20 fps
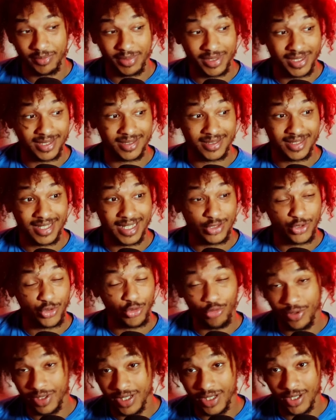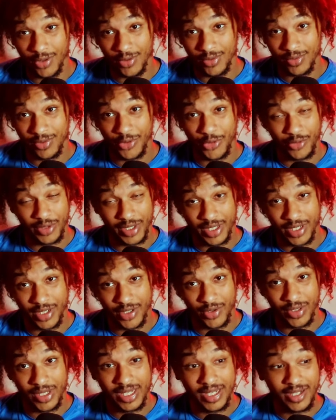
because that's 3-0, 3-0